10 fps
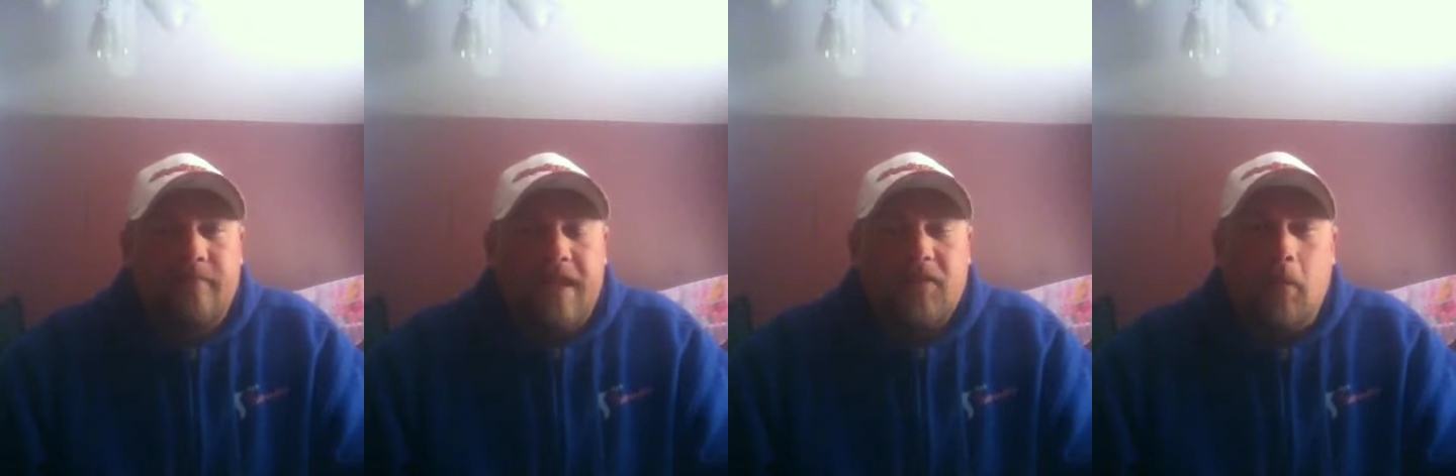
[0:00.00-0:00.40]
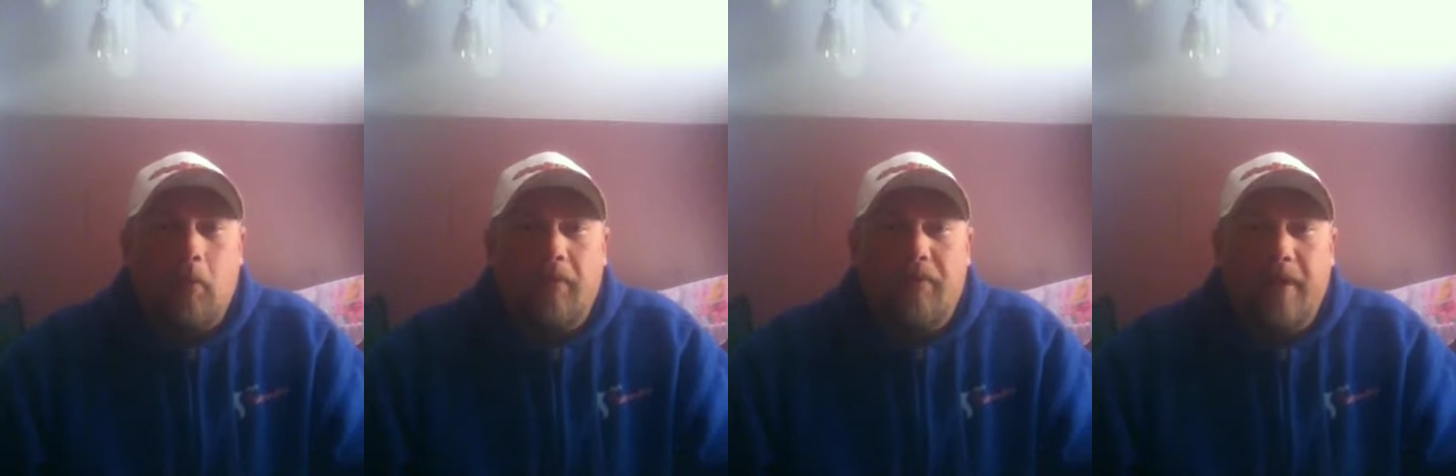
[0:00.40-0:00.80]
that's what
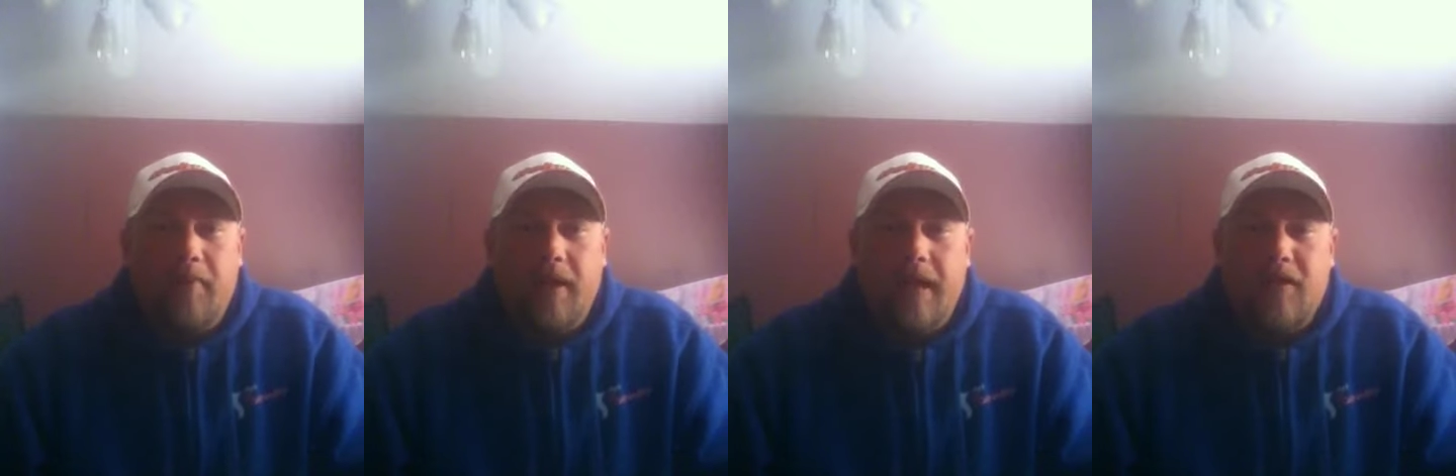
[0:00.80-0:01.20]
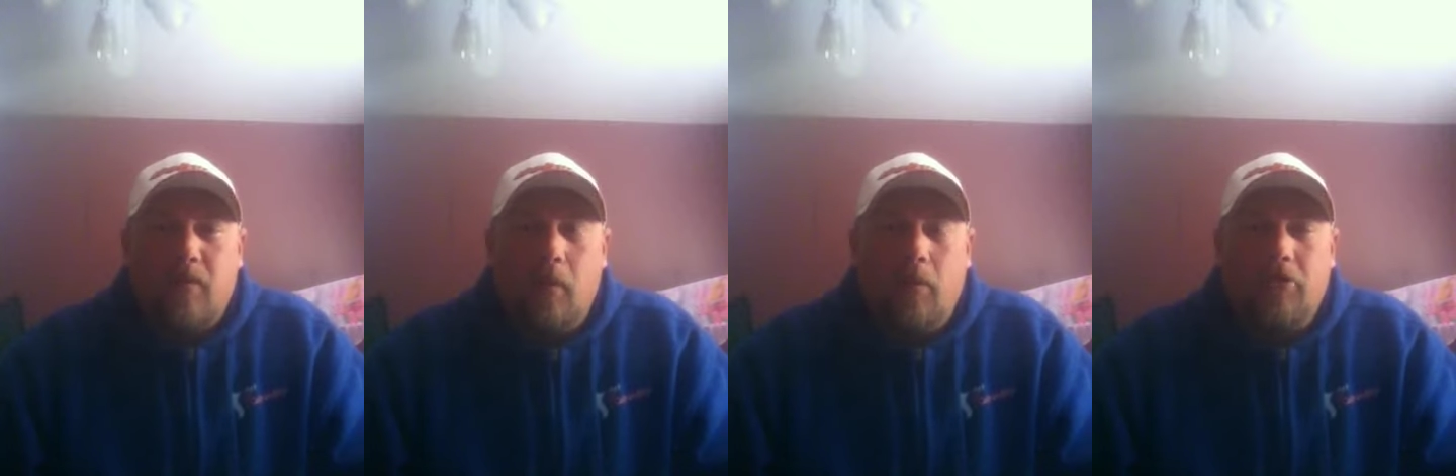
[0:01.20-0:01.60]
we're flipping, and that's
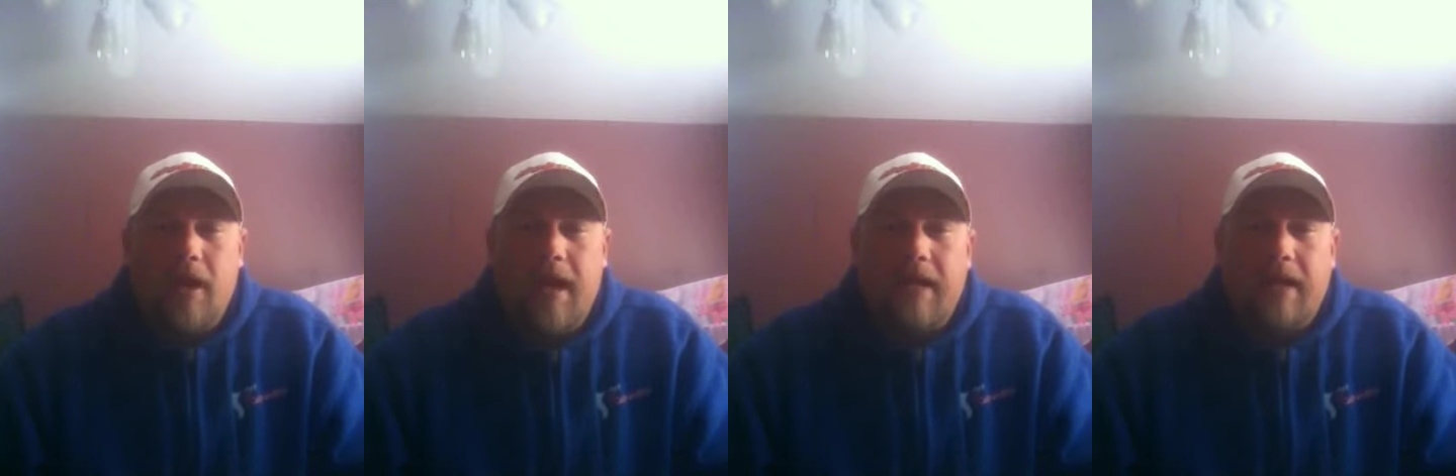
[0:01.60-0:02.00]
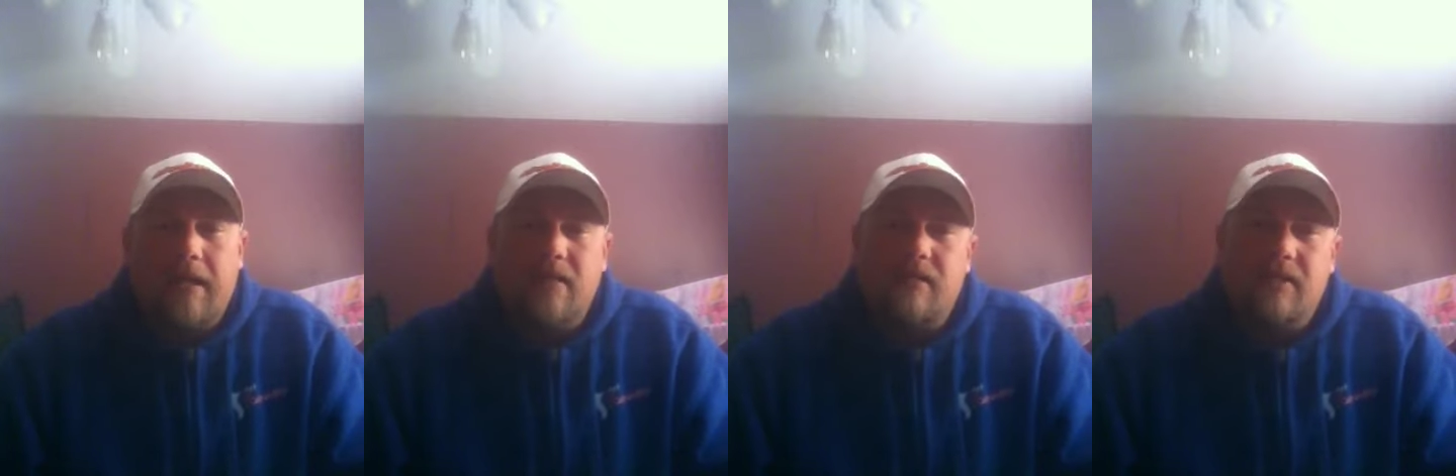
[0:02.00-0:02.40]
what we're dragging,
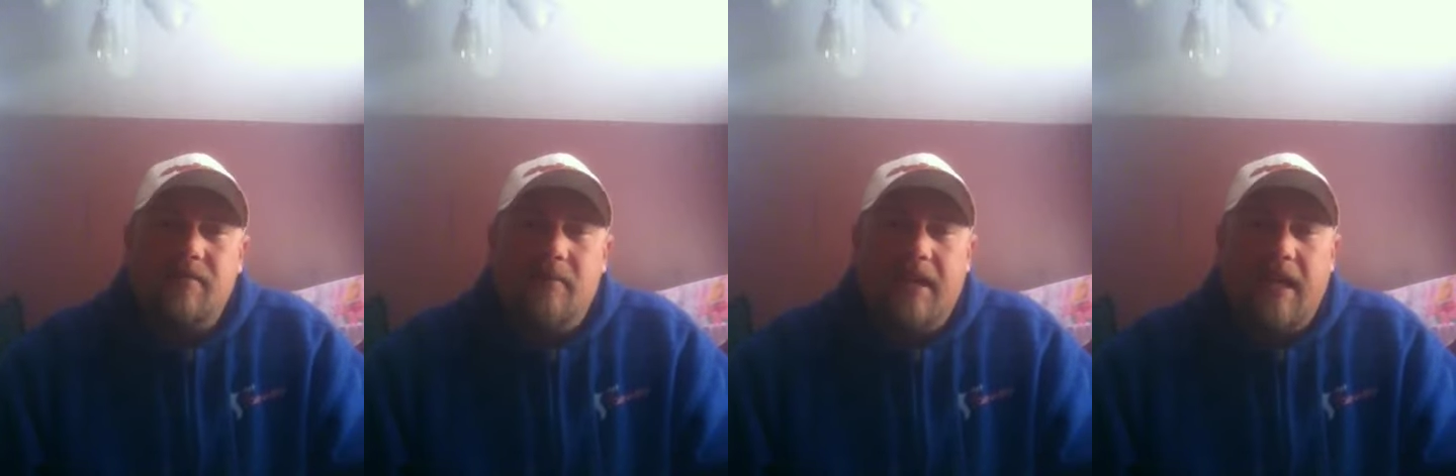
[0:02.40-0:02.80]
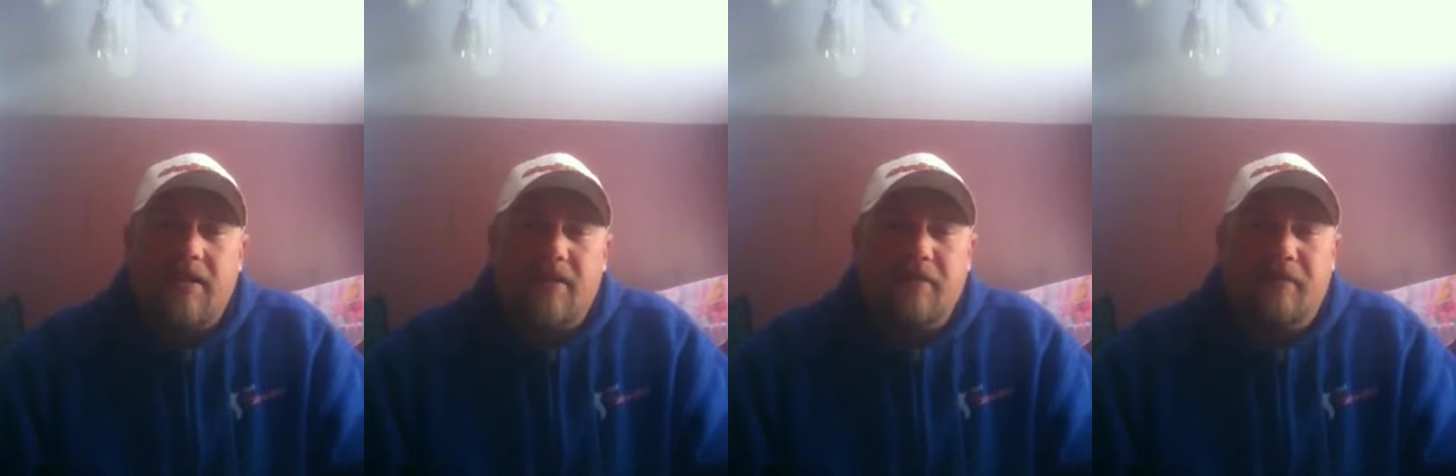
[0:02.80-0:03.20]
and it seems to be
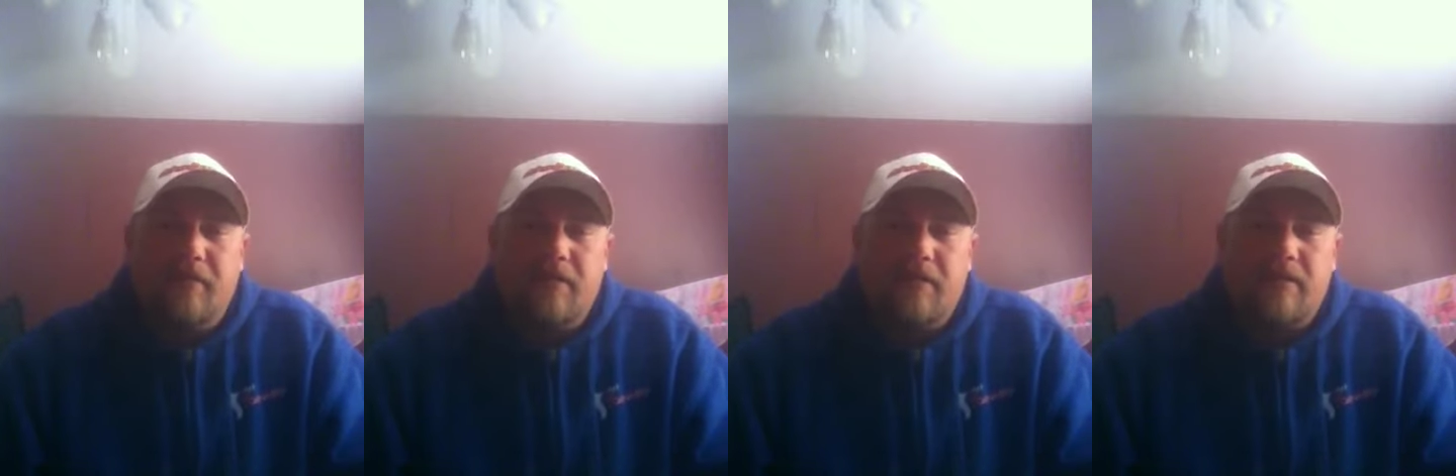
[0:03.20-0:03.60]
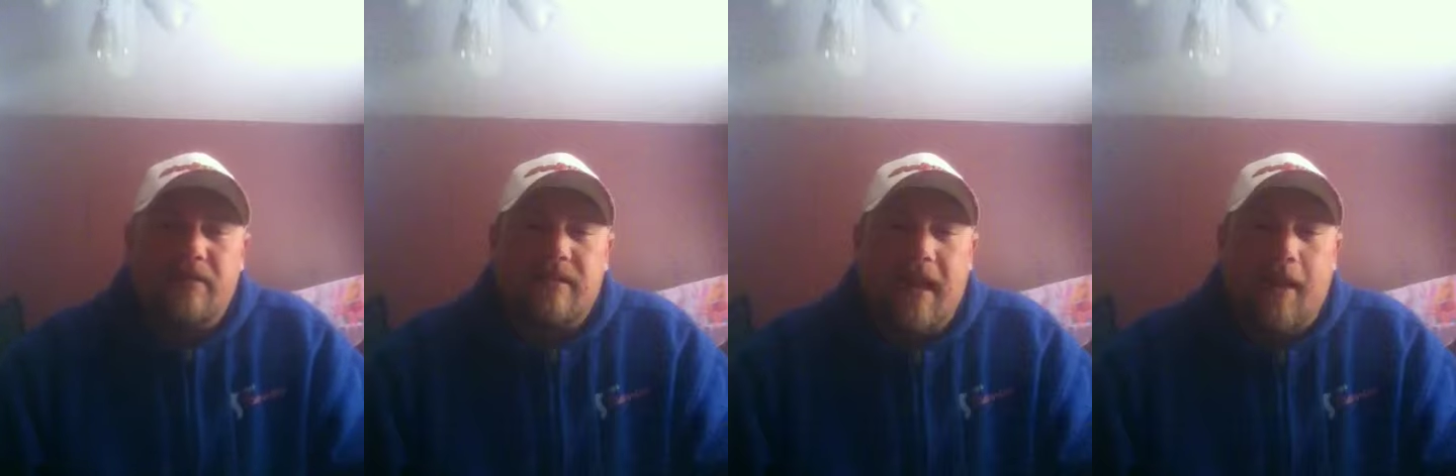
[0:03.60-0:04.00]
catching the fish at
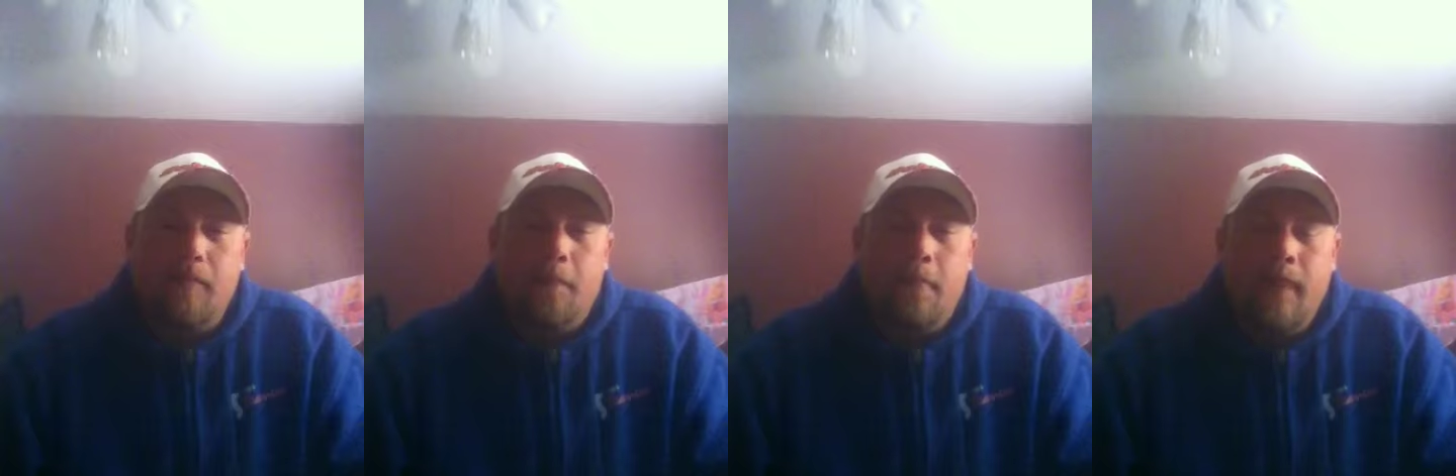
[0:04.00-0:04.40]
this time.